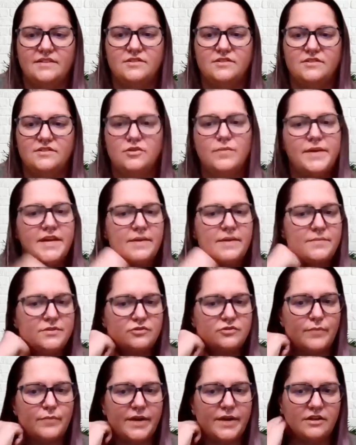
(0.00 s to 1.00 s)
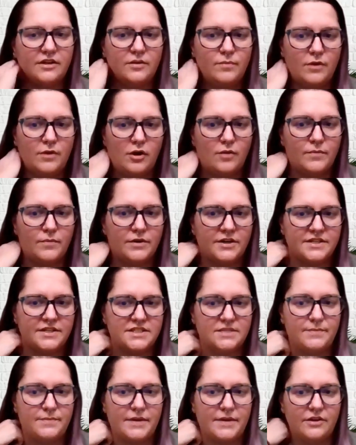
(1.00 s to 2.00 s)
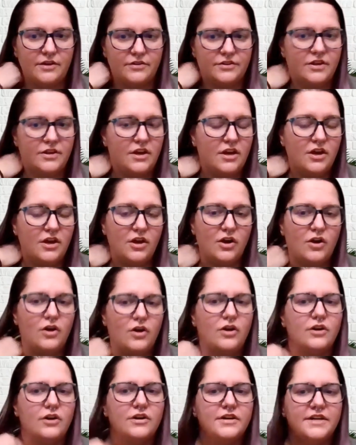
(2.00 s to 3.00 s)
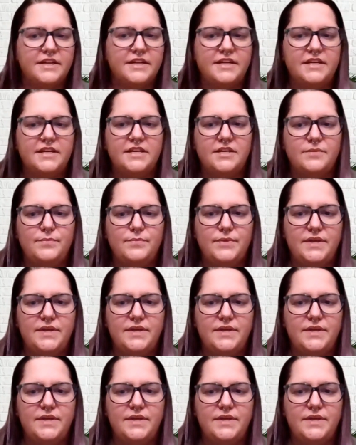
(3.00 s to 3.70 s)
so my name is Rebekah Balmer. It's spelled Rebekah